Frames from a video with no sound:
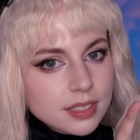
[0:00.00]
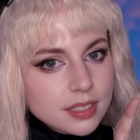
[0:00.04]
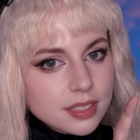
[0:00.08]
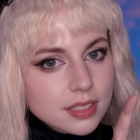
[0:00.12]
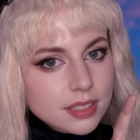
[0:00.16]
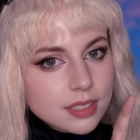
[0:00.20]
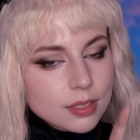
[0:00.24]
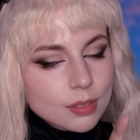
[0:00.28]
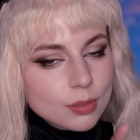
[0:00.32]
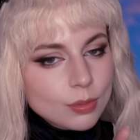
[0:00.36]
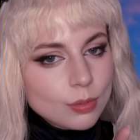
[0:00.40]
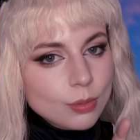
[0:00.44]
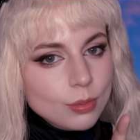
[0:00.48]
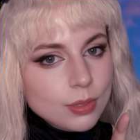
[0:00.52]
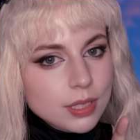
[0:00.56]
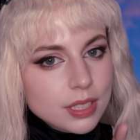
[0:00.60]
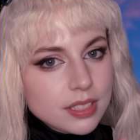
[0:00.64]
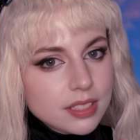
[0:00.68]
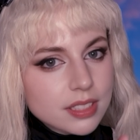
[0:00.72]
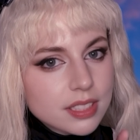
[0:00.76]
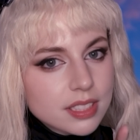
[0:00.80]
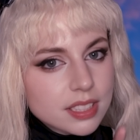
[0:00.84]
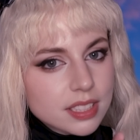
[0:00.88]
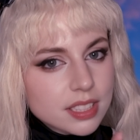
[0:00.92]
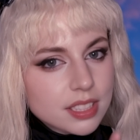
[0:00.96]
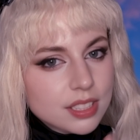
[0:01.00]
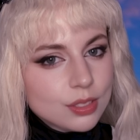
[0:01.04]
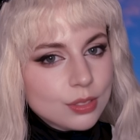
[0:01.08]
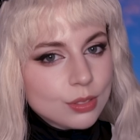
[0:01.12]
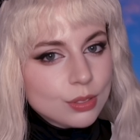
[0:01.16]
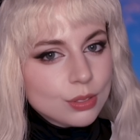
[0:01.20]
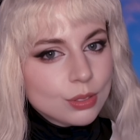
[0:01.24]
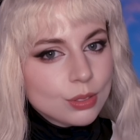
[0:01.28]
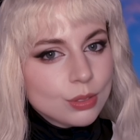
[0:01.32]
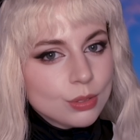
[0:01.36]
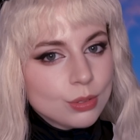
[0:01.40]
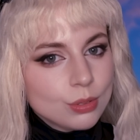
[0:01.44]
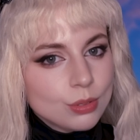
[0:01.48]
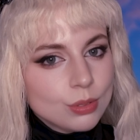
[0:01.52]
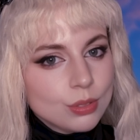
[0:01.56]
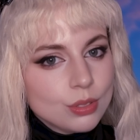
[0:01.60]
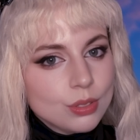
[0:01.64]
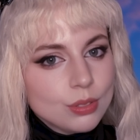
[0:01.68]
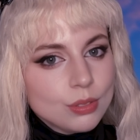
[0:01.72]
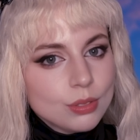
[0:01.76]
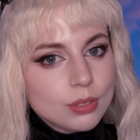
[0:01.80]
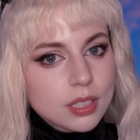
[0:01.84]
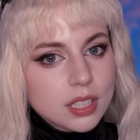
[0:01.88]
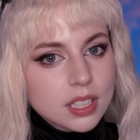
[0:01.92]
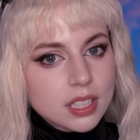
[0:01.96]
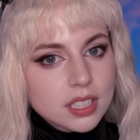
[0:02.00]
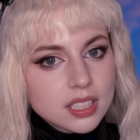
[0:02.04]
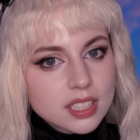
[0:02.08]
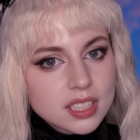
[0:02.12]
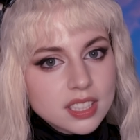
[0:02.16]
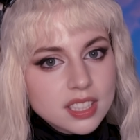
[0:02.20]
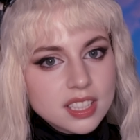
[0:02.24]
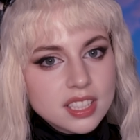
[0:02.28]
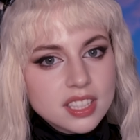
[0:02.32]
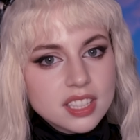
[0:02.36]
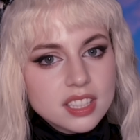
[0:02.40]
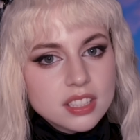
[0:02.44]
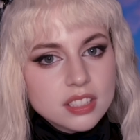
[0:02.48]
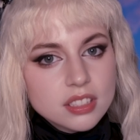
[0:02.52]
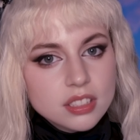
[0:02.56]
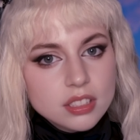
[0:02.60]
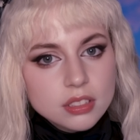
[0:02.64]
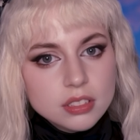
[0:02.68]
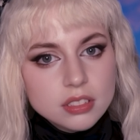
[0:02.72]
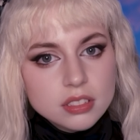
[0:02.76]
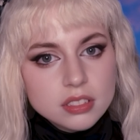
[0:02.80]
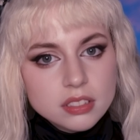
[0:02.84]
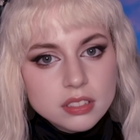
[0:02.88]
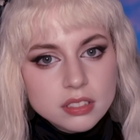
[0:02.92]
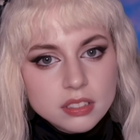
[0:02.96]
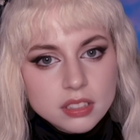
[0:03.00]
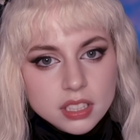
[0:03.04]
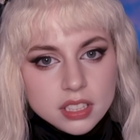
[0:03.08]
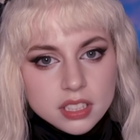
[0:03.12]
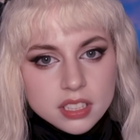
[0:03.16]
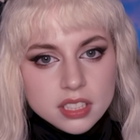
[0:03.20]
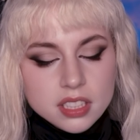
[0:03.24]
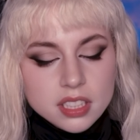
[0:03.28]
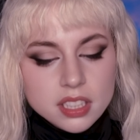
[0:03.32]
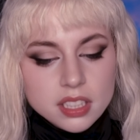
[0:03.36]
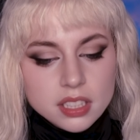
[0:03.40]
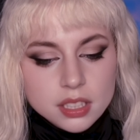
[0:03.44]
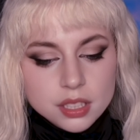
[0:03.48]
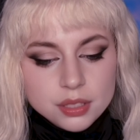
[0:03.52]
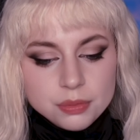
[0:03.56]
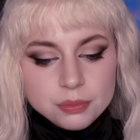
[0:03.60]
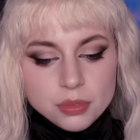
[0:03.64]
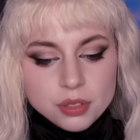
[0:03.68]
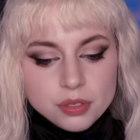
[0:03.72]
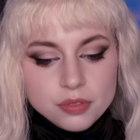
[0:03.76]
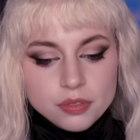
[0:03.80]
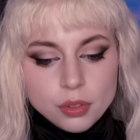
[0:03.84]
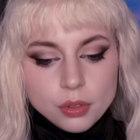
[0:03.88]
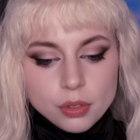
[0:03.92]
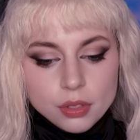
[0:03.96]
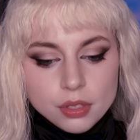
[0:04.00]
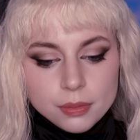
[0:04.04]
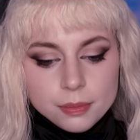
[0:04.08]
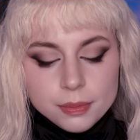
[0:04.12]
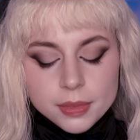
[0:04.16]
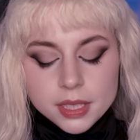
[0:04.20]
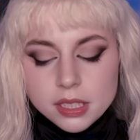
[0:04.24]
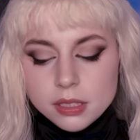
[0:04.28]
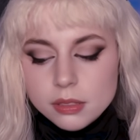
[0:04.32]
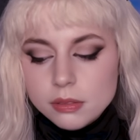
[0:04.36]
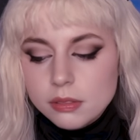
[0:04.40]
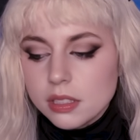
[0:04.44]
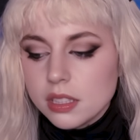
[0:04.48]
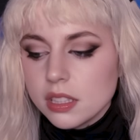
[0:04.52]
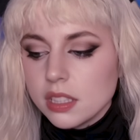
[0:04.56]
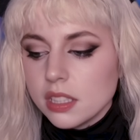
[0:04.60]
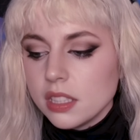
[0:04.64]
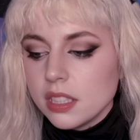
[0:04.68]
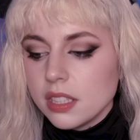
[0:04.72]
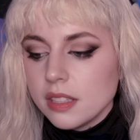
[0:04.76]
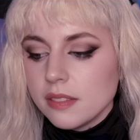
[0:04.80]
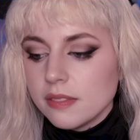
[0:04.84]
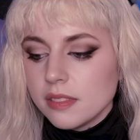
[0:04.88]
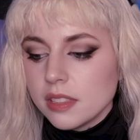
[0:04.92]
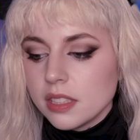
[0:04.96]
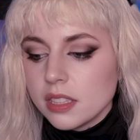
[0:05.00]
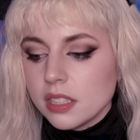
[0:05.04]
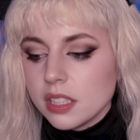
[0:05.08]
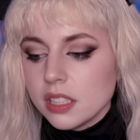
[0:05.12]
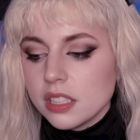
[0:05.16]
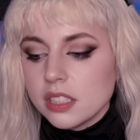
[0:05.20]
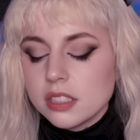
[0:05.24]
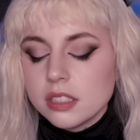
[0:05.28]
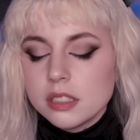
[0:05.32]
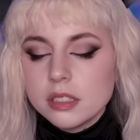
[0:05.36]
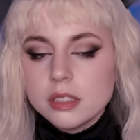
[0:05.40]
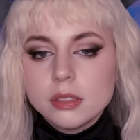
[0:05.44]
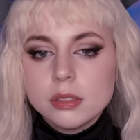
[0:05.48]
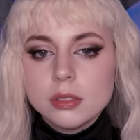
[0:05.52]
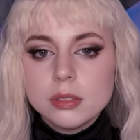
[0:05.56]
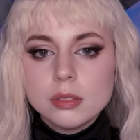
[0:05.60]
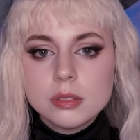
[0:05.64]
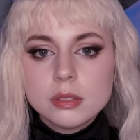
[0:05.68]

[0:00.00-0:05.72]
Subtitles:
it's weird that I don't know who you are, yet you are standing before me with an invitation to